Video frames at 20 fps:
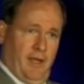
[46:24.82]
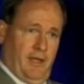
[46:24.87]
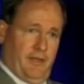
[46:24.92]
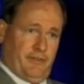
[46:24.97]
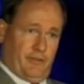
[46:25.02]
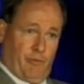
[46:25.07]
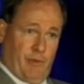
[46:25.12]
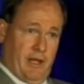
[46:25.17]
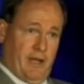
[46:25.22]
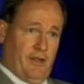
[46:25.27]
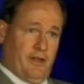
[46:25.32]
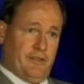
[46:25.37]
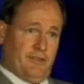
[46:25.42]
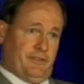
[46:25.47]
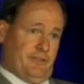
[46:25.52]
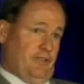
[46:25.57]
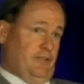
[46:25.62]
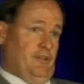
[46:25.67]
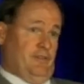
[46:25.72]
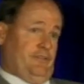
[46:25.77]

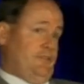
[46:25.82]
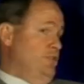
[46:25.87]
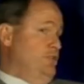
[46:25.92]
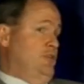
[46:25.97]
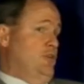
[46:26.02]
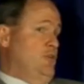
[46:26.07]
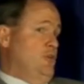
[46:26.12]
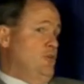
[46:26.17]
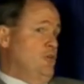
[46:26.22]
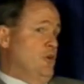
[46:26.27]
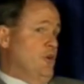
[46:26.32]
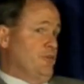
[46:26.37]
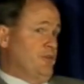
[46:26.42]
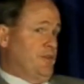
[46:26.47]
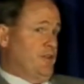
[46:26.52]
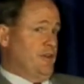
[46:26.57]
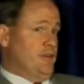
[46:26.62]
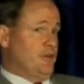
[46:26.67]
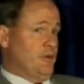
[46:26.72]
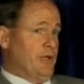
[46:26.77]
screeners to, to who knows
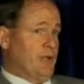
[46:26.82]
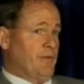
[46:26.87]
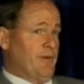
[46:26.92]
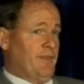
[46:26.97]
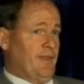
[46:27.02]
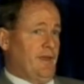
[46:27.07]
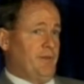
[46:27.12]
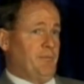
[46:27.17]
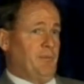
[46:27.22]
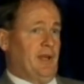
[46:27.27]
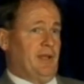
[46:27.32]
what they're doing with it.